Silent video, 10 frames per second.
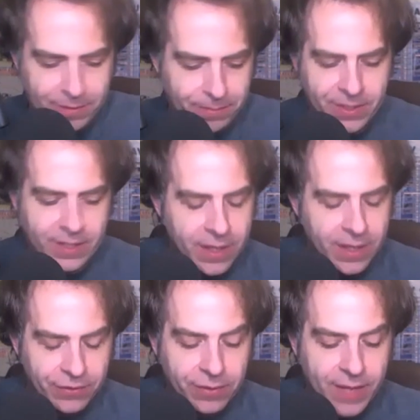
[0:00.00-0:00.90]
tell you the
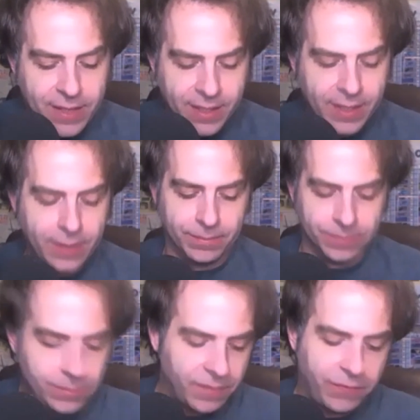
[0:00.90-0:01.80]
truth, I didn't
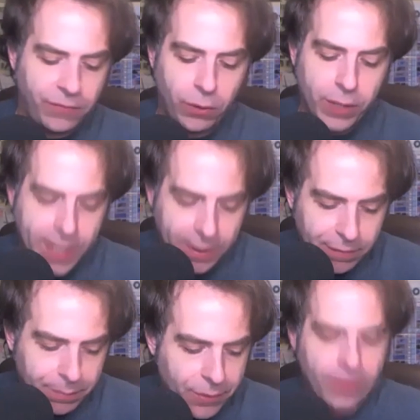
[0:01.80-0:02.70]
fully
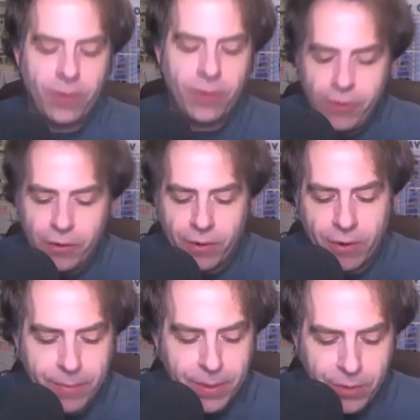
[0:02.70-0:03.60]
explore the whole
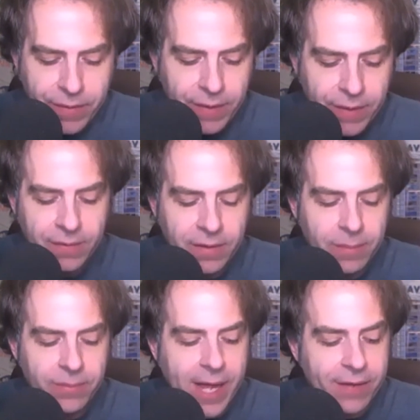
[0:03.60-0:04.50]
urban moving systems
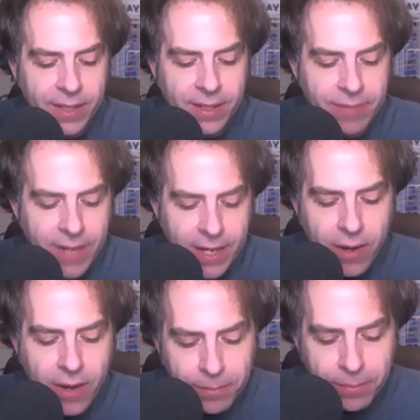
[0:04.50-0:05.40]
aspect of it. I know
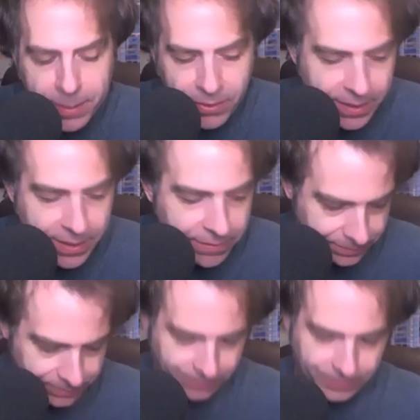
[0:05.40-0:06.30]
other people have
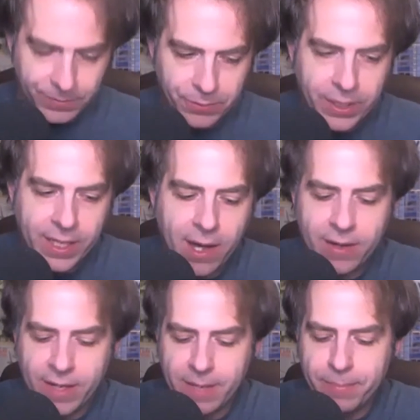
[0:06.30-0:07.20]
really gone
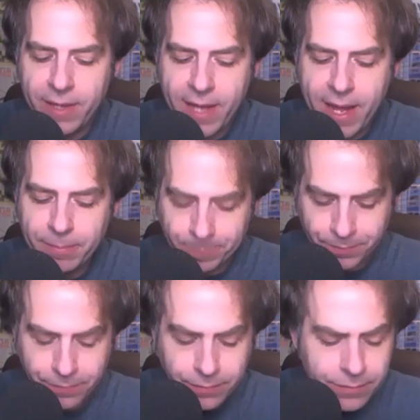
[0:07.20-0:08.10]
deep into that.
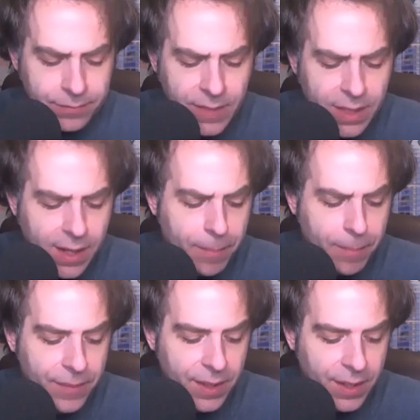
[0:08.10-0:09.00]
But
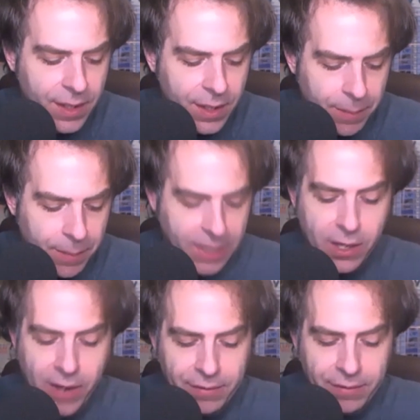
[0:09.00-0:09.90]

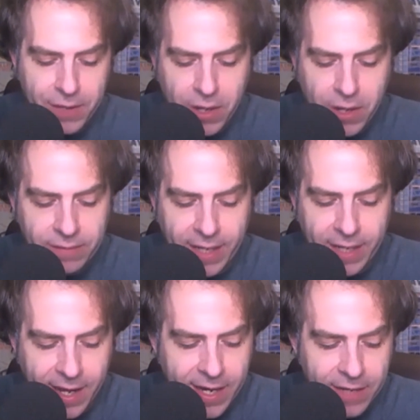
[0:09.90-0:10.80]
as it's like
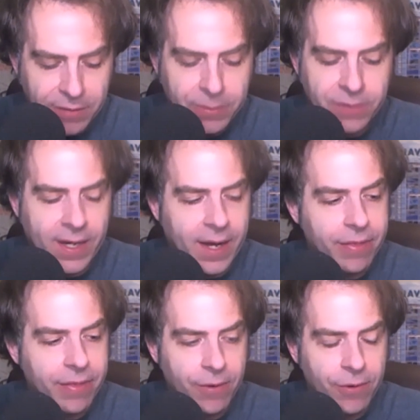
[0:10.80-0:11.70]
it's almost like a
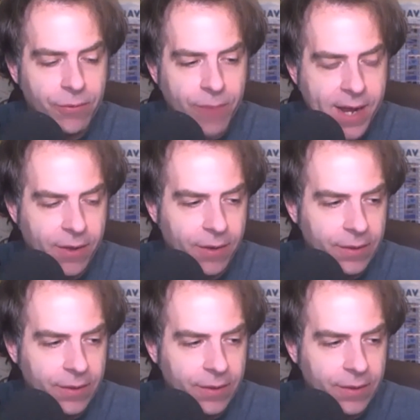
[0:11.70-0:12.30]
third rail